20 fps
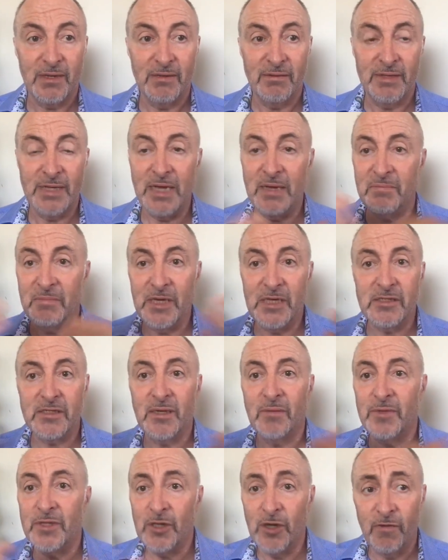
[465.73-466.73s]
They meet
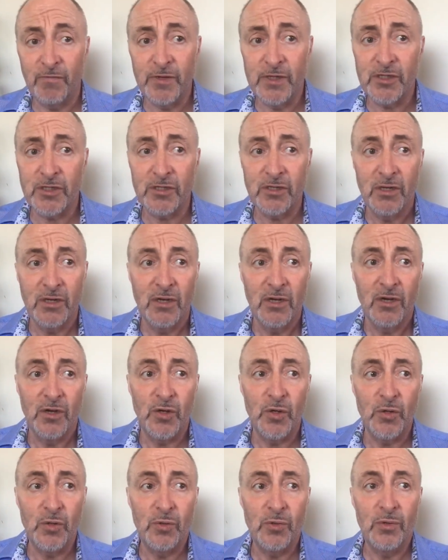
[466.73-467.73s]
somebody at the office
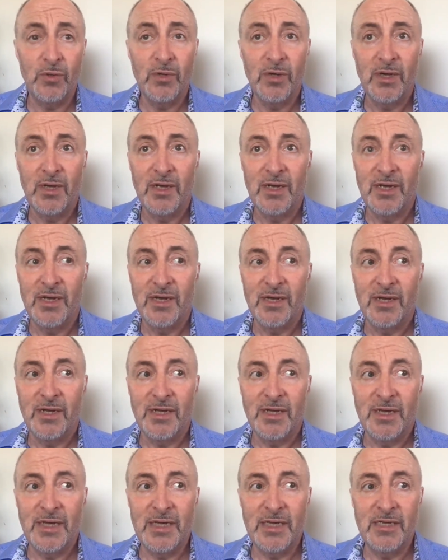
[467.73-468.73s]
who
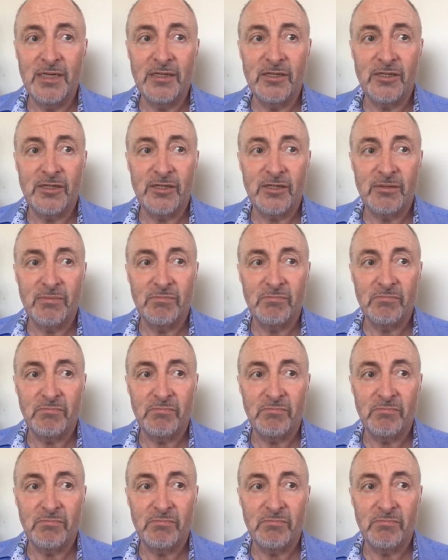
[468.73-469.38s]
is